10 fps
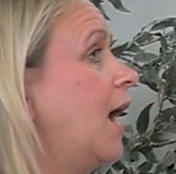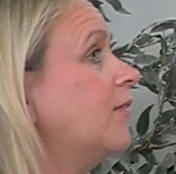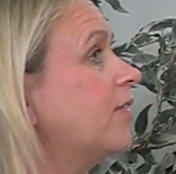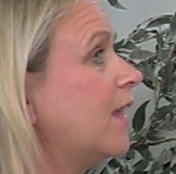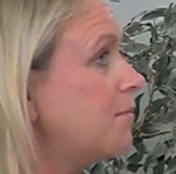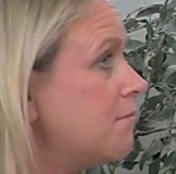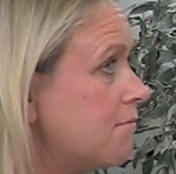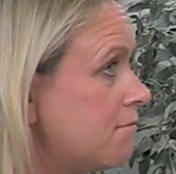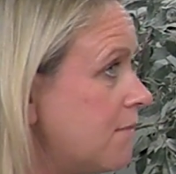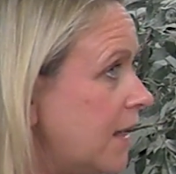Have they
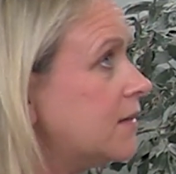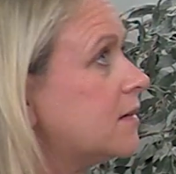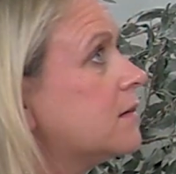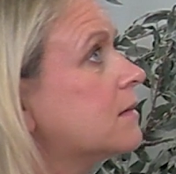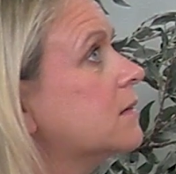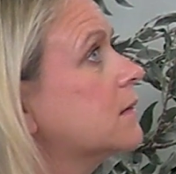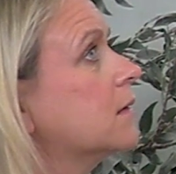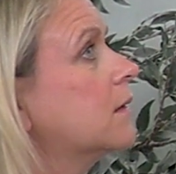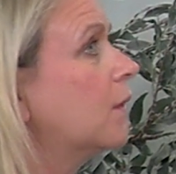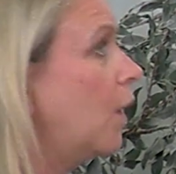missed
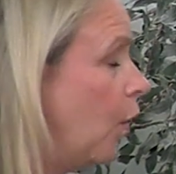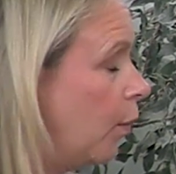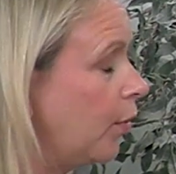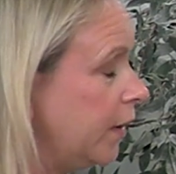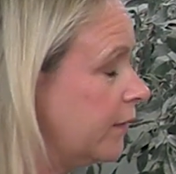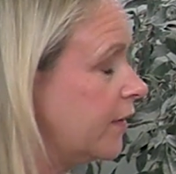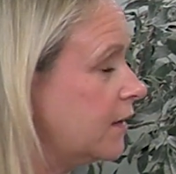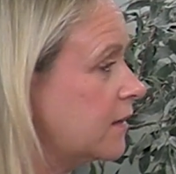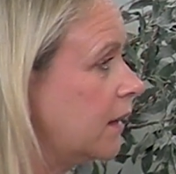the whole point of this